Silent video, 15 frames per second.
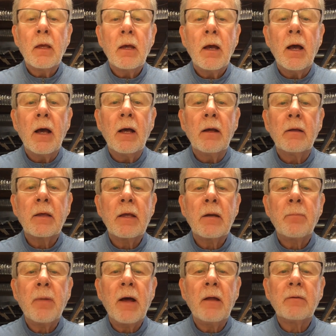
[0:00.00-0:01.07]
at
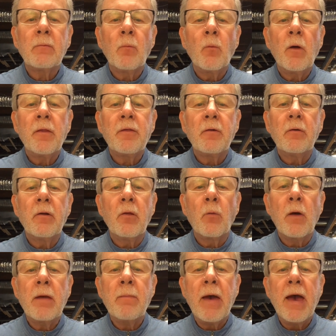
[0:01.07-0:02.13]
about 1/3 of the
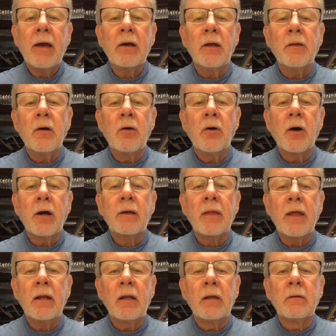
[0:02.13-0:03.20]
way back on the hook.
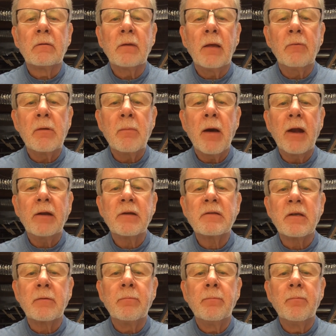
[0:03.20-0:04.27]
That'll remind us
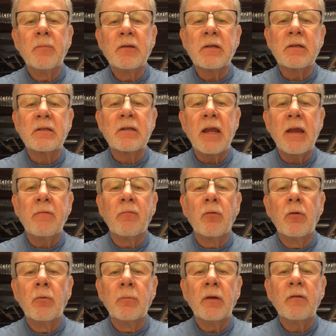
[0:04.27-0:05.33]
to save
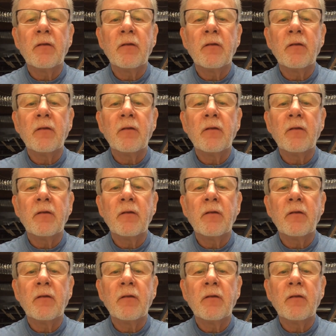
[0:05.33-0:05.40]
room to